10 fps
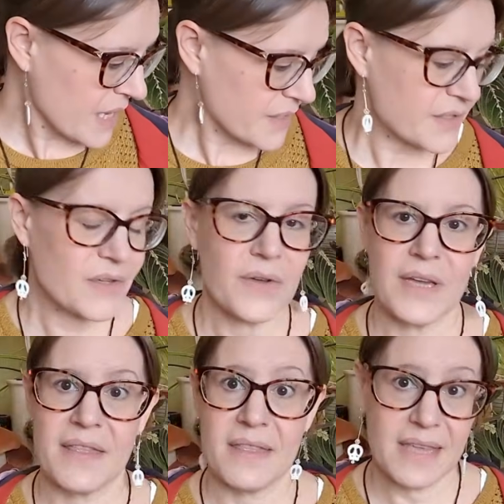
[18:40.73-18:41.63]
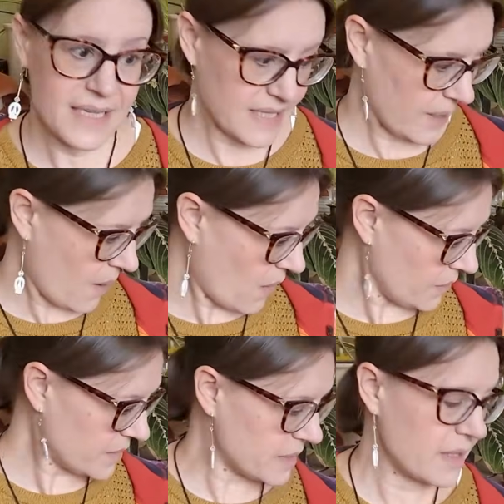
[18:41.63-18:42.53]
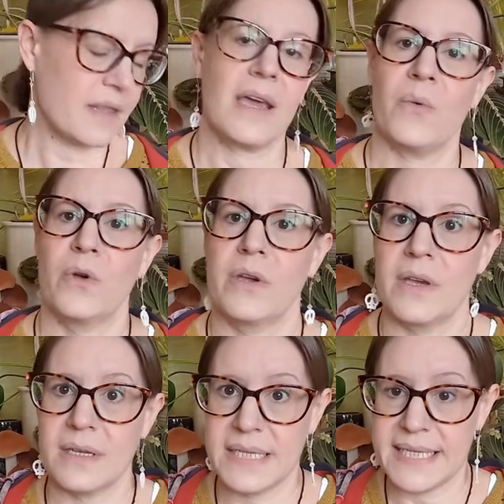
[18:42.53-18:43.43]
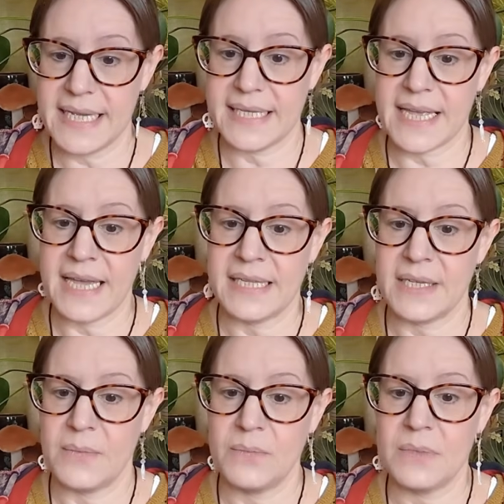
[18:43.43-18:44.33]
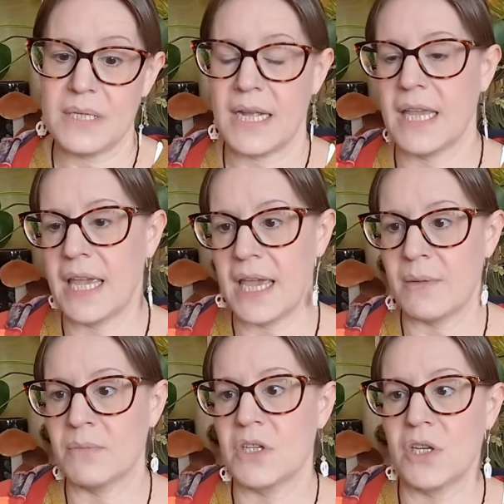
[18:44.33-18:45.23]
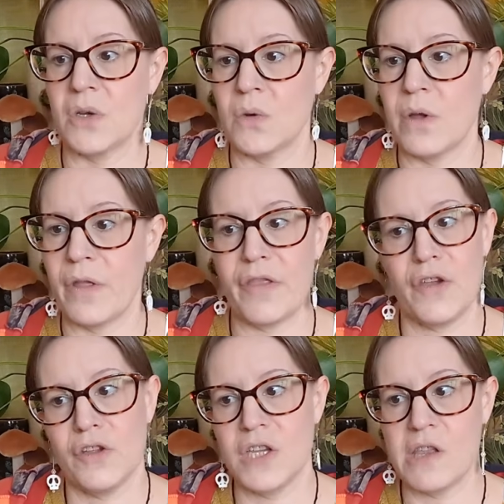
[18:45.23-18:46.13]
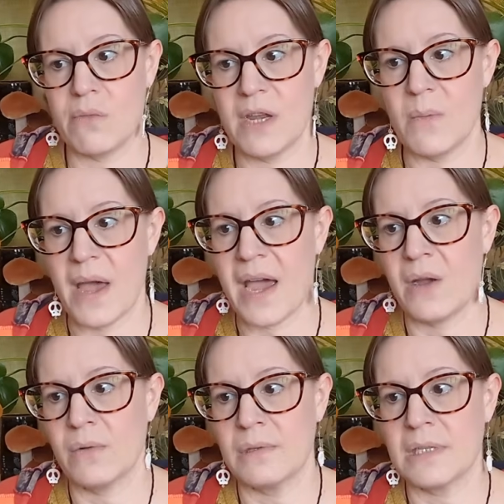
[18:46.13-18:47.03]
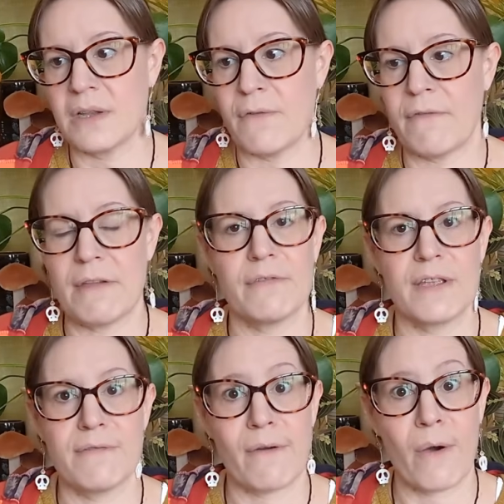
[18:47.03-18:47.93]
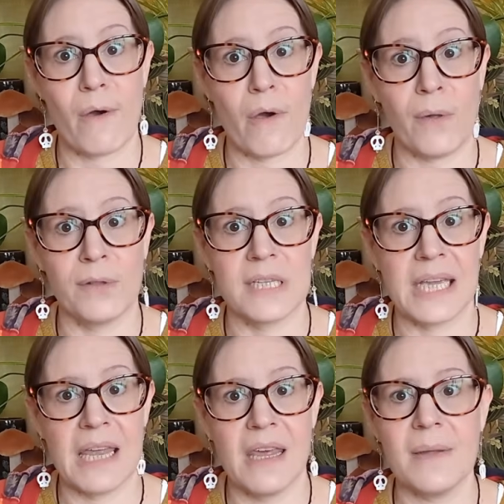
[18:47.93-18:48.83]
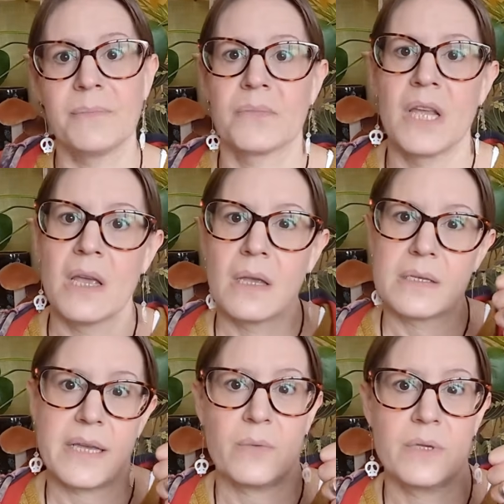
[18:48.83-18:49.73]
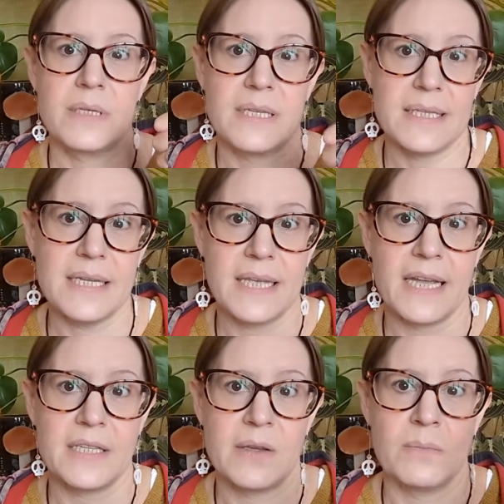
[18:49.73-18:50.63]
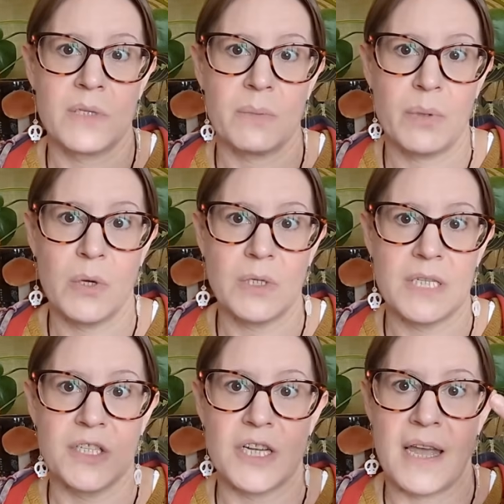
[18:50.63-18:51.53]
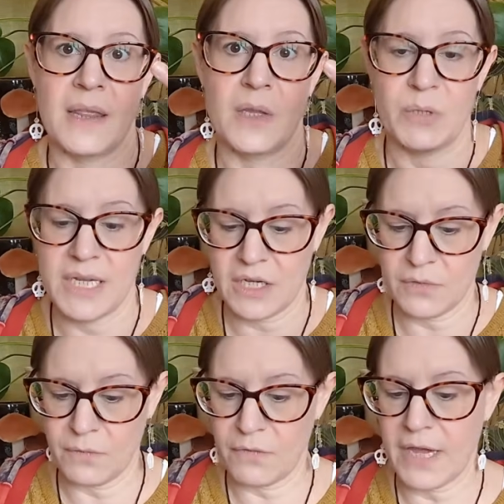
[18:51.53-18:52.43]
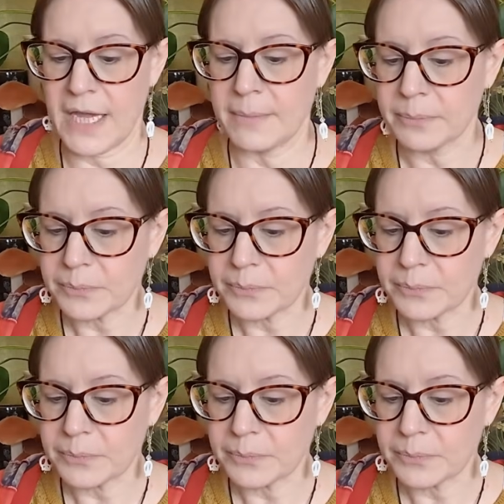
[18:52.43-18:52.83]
So in this lot, there were 6 items, and it came to £33.54 altogether. So that was 6 items, postage and the protection fee.